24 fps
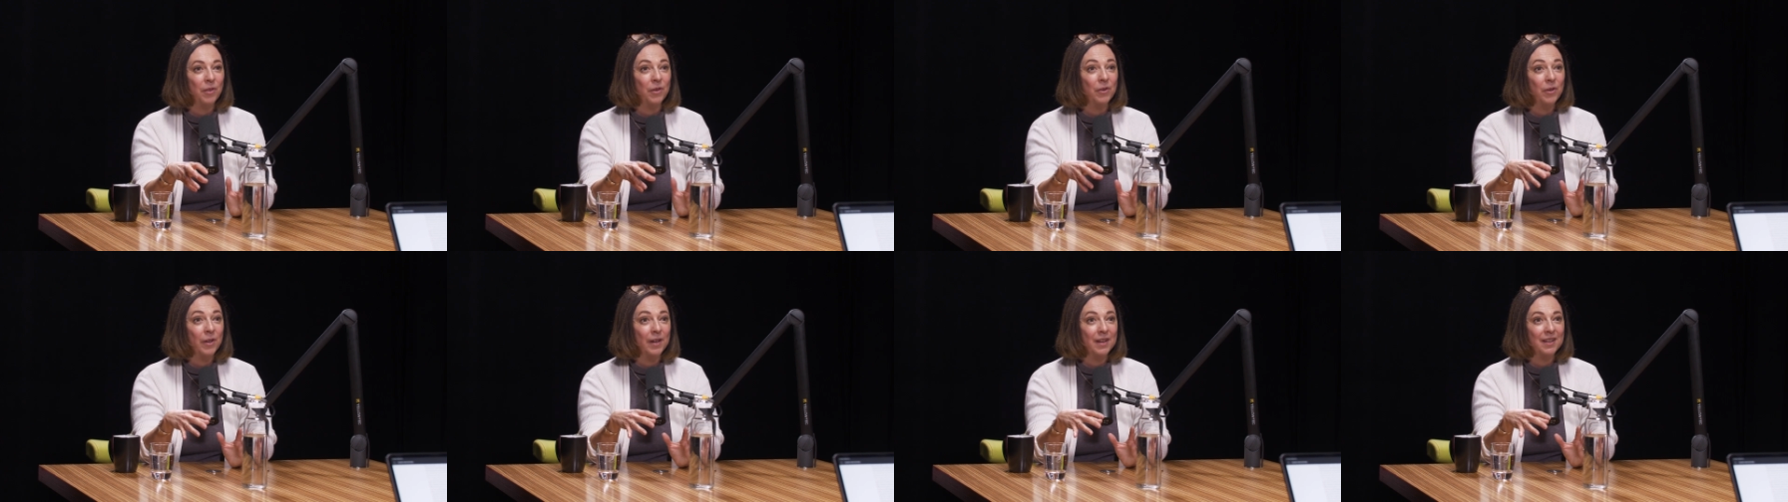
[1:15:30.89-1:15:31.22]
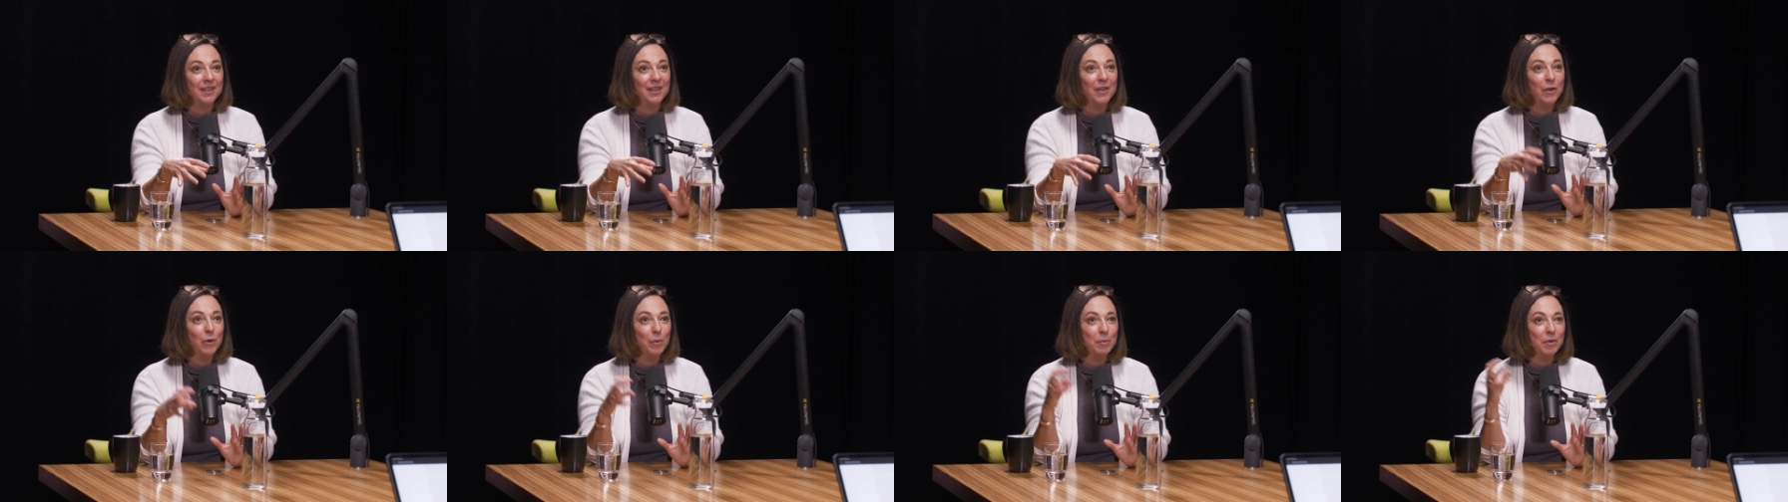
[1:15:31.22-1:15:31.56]
They're
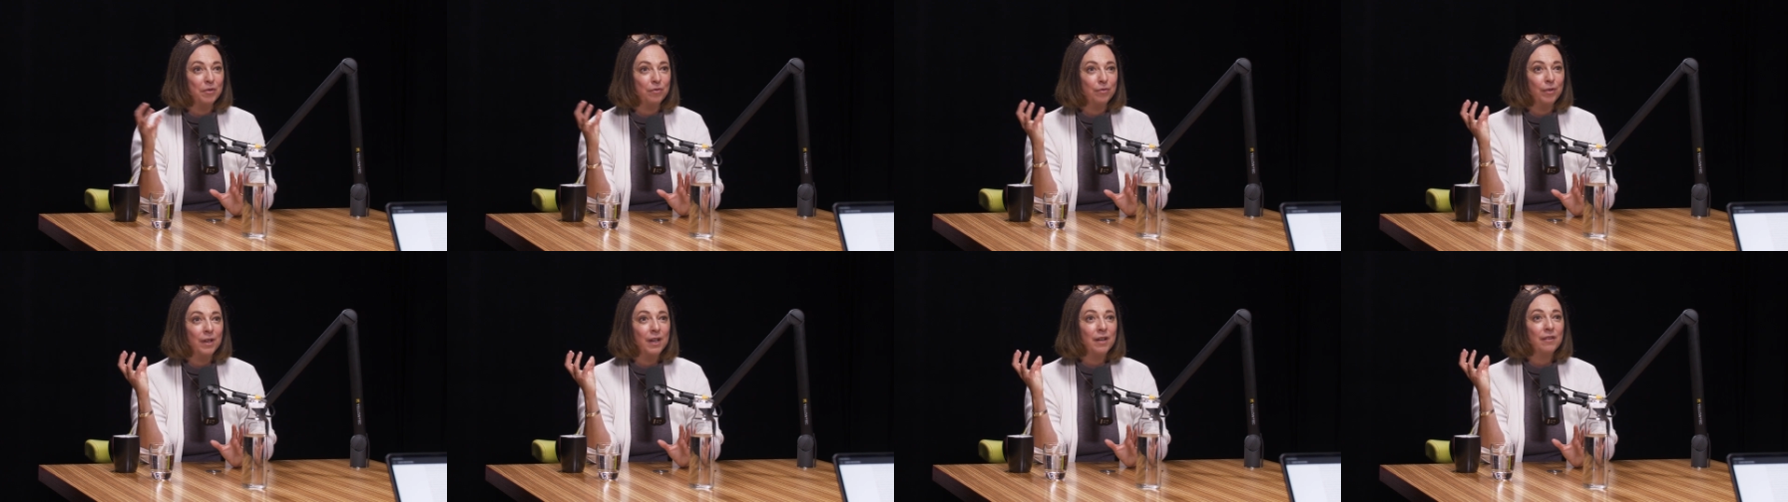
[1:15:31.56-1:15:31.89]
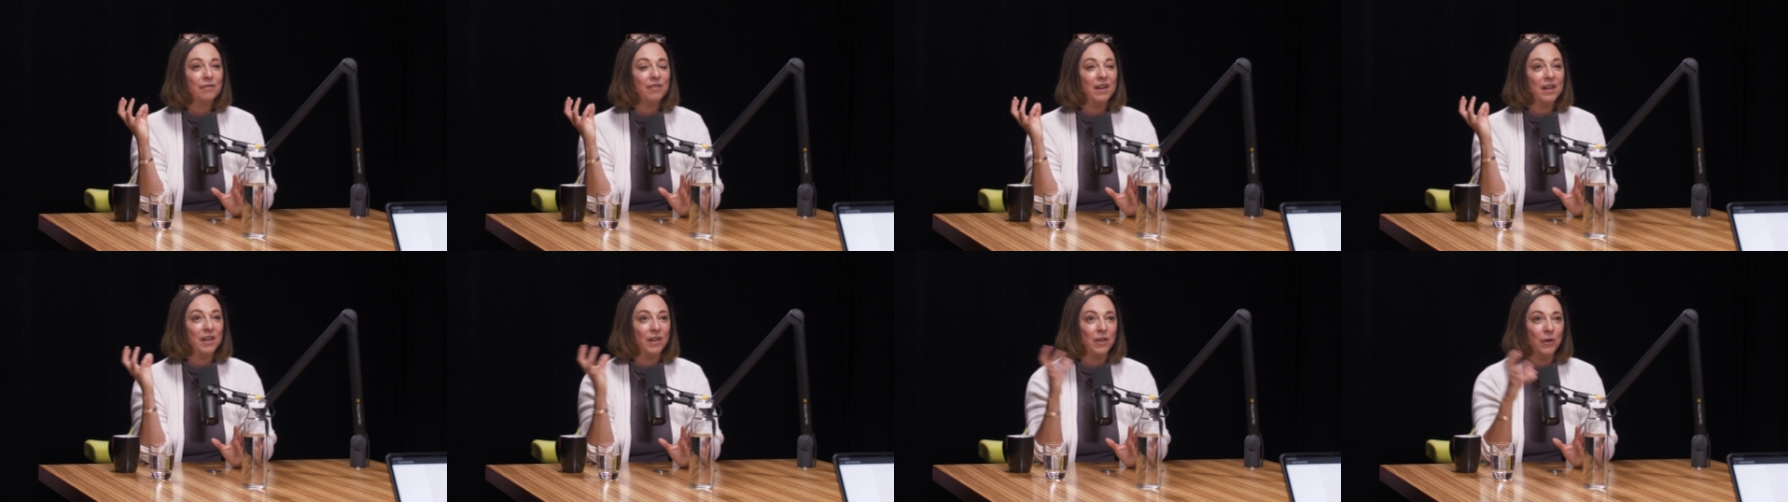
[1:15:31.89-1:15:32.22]
like, you know, I'm afraid
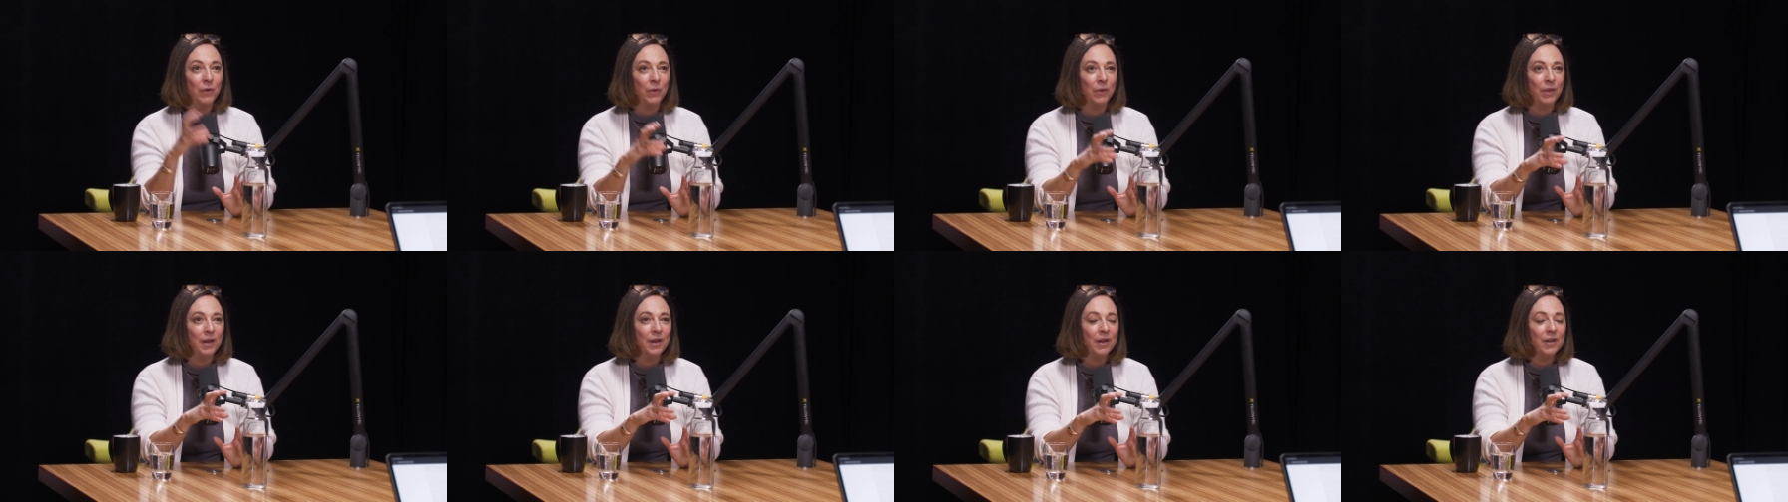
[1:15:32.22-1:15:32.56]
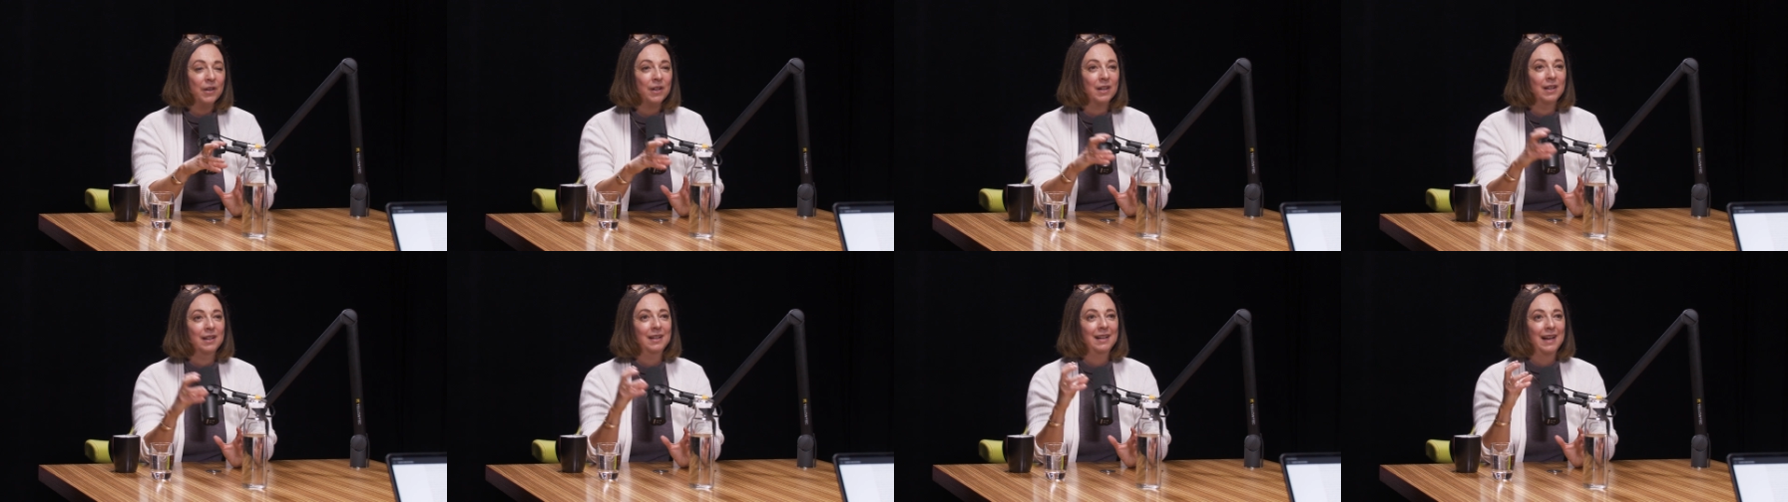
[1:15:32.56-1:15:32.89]
if I go
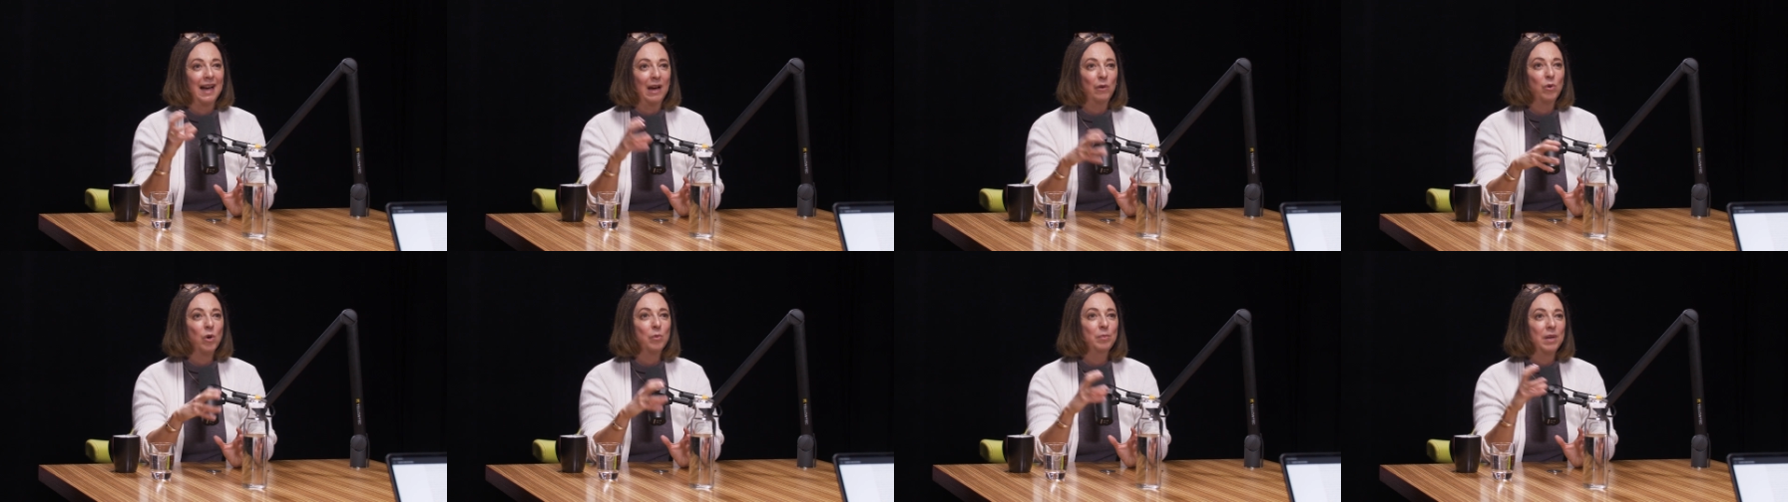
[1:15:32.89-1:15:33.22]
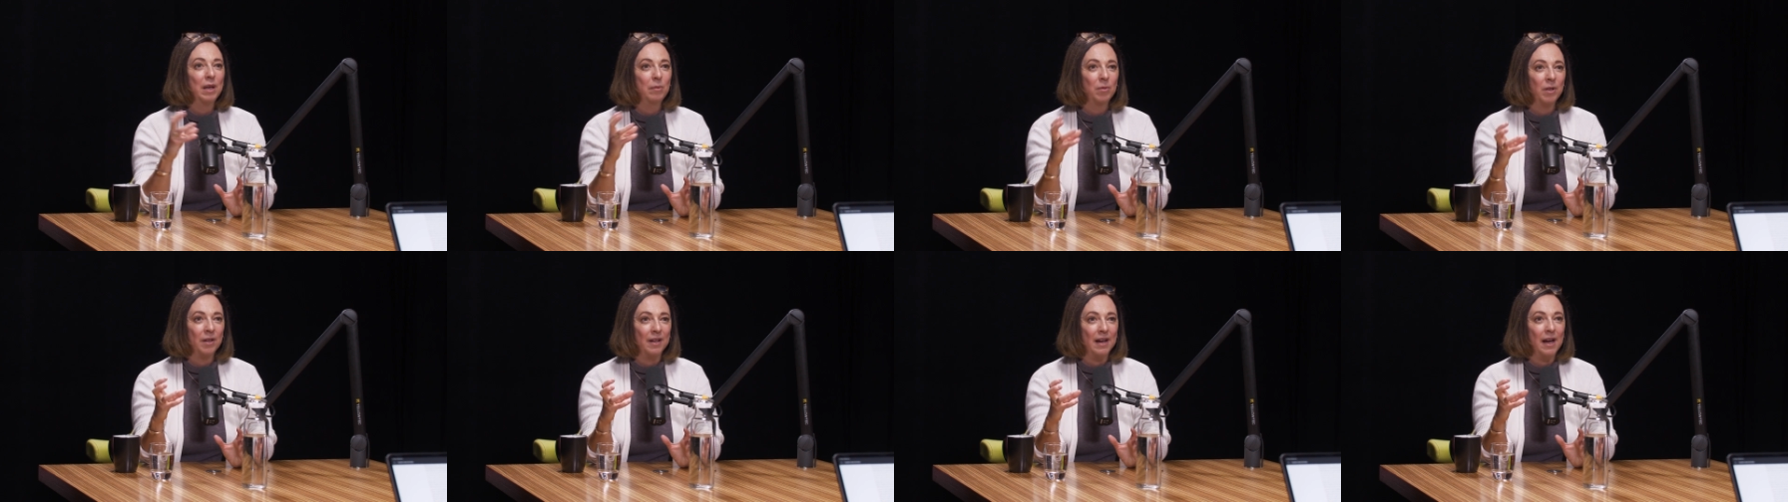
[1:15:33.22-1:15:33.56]
there, I won't
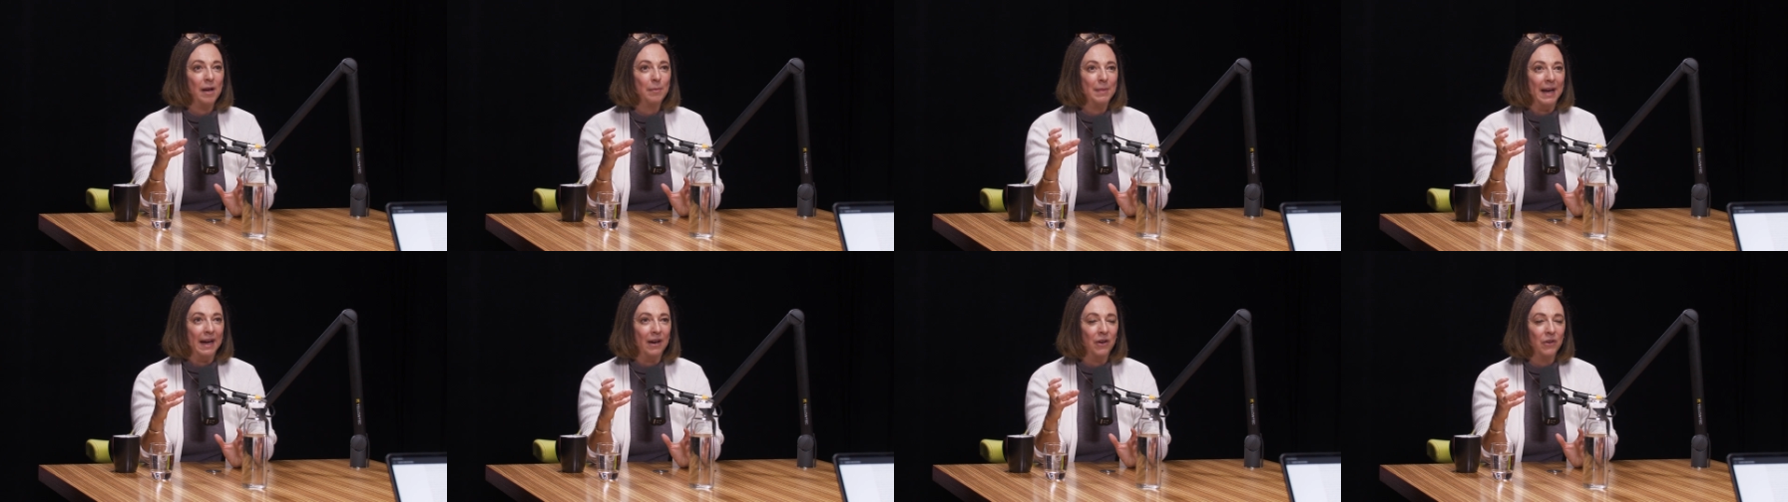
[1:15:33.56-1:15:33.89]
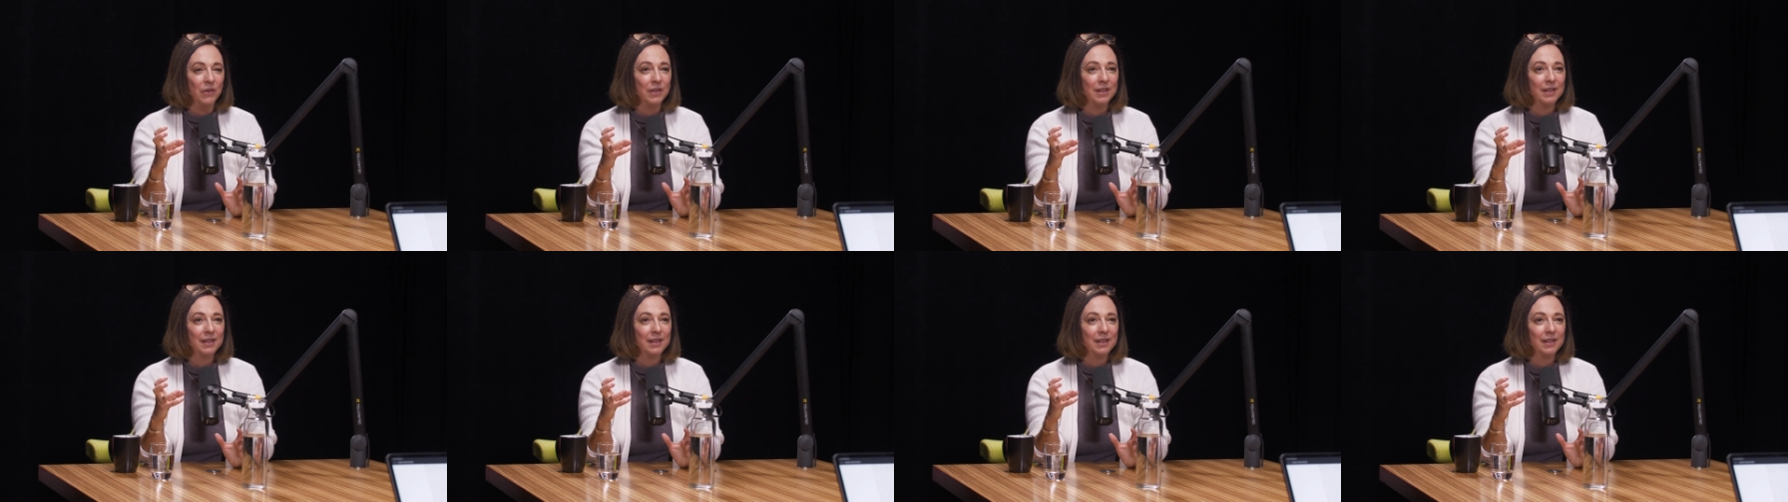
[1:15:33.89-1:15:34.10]
be able to come out.